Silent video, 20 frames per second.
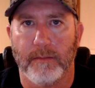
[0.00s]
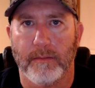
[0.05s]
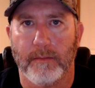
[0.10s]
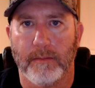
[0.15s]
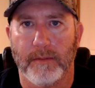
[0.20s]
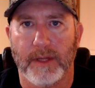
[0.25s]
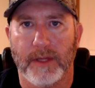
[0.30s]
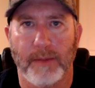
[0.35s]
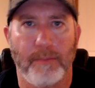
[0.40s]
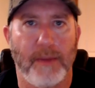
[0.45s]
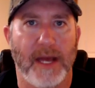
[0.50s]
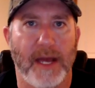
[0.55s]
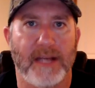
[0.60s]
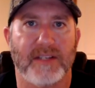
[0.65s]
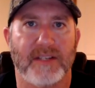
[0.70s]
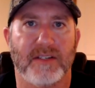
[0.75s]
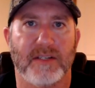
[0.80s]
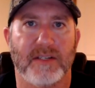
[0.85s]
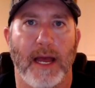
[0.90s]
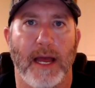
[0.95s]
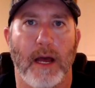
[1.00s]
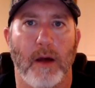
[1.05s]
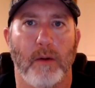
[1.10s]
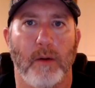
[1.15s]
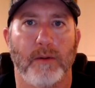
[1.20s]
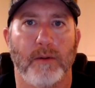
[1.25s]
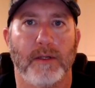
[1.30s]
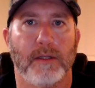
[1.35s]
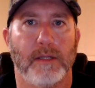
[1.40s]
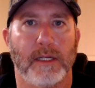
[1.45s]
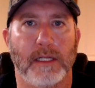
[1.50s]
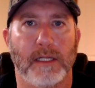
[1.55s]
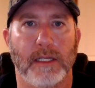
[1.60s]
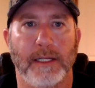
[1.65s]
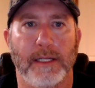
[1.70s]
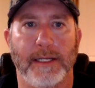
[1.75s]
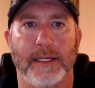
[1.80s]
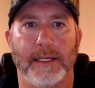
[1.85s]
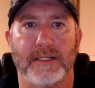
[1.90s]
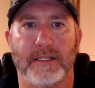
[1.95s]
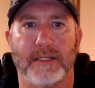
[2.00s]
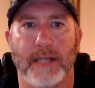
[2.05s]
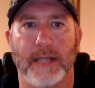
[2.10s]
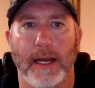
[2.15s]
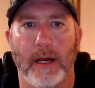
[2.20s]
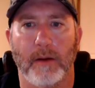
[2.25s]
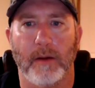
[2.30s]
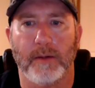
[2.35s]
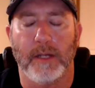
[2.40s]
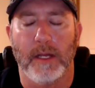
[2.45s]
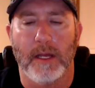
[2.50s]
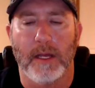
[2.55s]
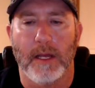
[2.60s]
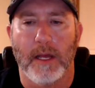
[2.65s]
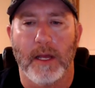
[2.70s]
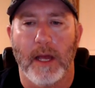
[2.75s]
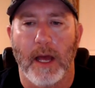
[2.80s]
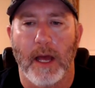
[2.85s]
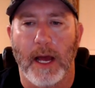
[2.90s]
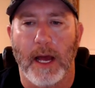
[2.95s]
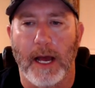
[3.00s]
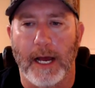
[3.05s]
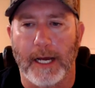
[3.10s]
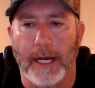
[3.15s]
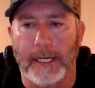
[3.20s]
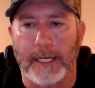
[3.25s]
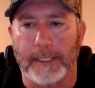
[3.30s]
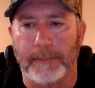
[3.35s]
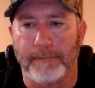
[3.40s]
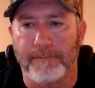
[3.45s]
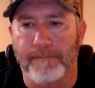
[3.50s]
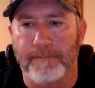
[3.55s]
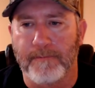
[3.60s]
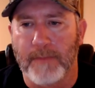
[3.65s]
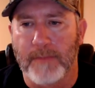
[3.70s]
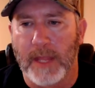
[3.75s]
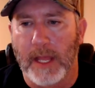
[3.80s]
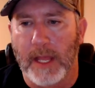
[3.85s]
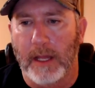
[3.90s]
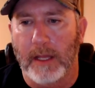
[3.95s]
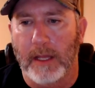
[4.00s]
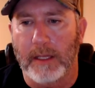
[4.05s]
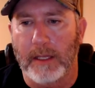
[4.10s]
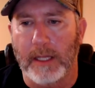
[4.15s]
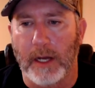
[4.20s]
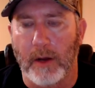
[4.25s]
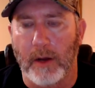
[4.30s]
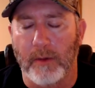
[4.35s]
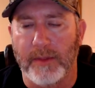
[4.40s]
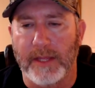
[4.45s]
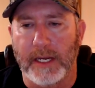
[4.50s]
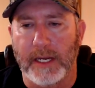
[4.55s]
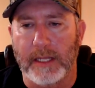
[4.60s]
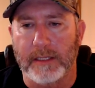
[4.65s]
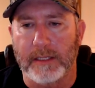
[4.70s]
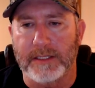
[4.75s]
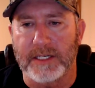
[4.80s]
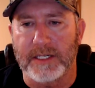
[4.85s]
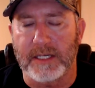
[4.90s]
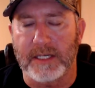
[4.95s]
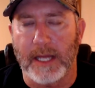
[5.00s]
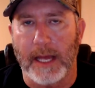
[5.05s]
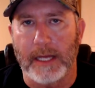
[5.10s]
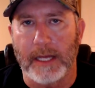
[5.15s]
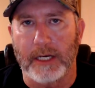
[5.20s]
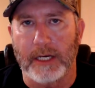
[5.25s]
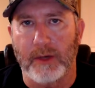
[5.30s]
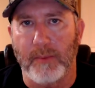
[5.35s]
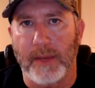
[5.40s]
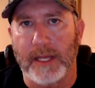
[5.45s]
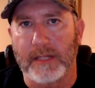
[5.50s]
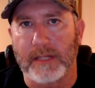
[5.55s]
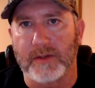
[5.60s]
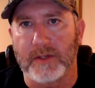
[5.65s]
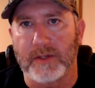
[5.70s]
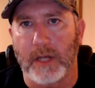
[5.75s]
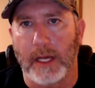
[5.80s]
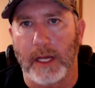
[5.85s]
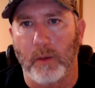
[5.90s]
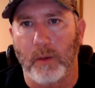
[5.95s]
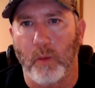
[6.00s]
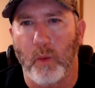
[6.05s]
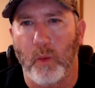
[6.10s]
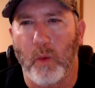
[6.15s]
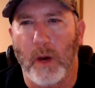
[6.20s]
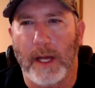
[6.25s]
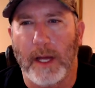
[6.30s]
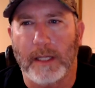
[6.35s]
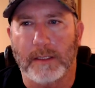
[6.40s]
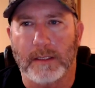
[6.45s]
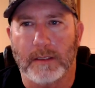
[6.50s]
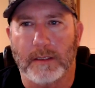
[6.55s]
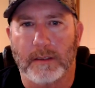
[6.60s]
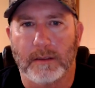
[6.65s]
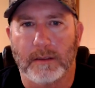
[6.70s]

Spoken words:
the best sound, the cleanest sound. Then it just kind of depends on what